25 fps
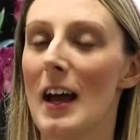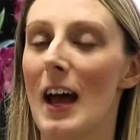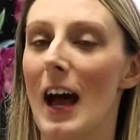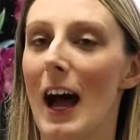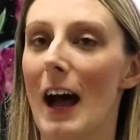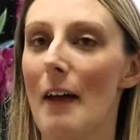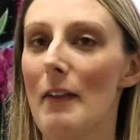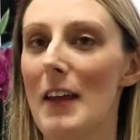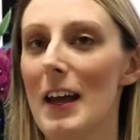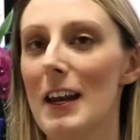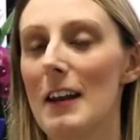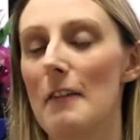
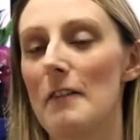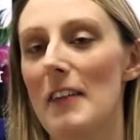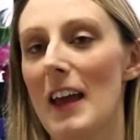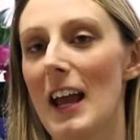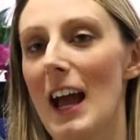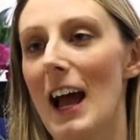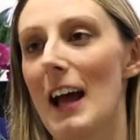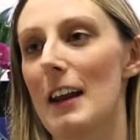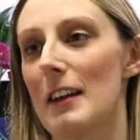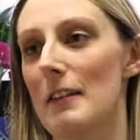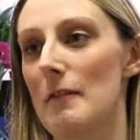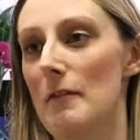and then if they
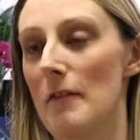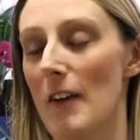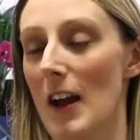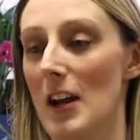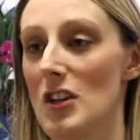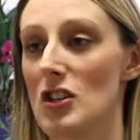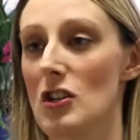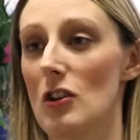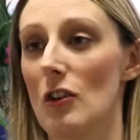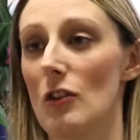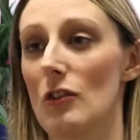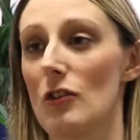had
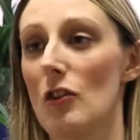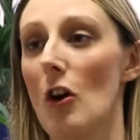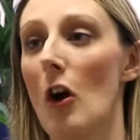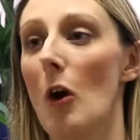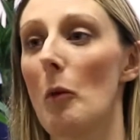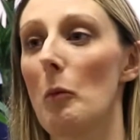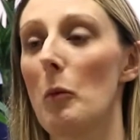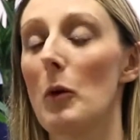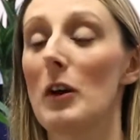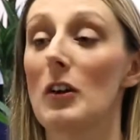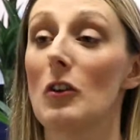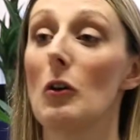infection on
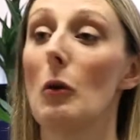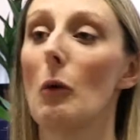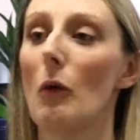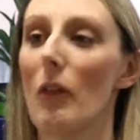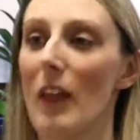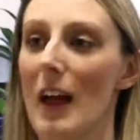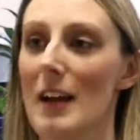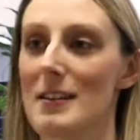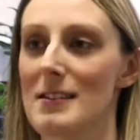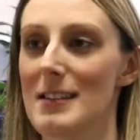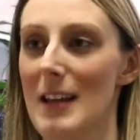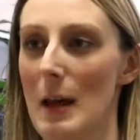top, we'd call
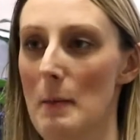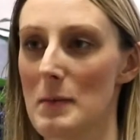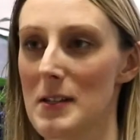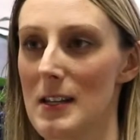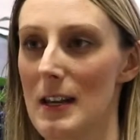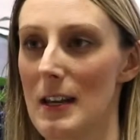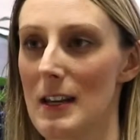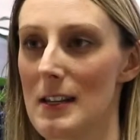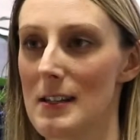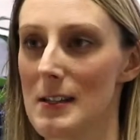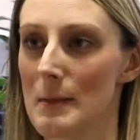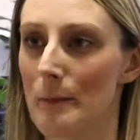that
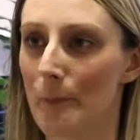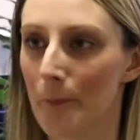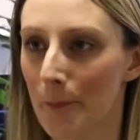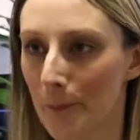sepsis.